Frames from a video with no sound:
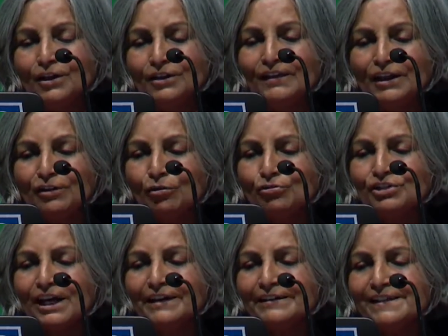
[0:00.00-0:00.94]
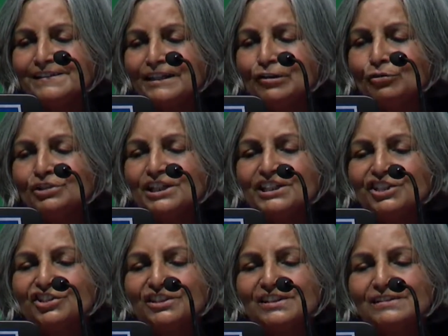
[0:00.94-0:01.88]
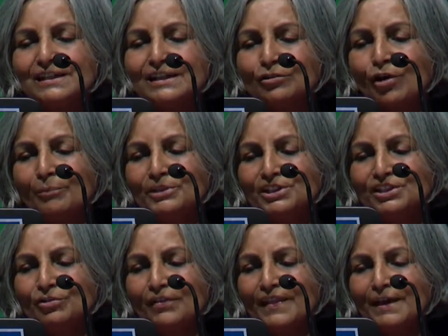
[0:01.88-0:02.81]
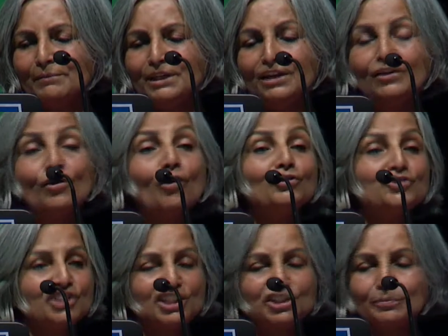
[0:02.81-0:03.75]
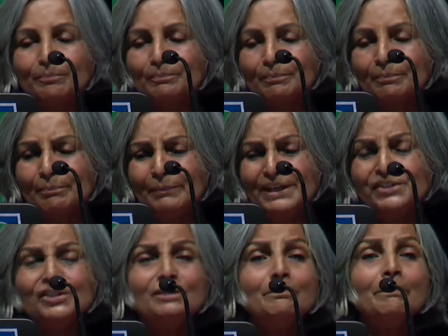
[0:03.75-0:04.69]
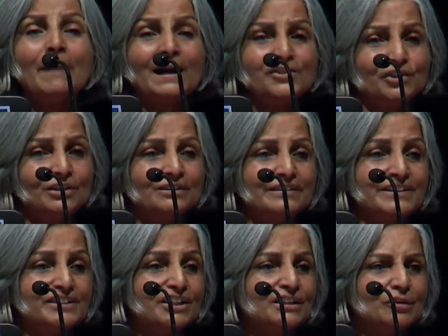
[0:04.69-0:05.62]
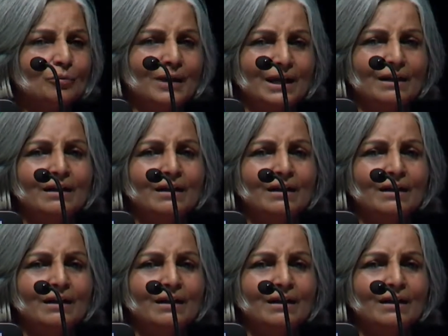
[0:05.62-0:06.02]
They wrote diaries and looked at each other and commented on them in a non-judgmental but a critical way.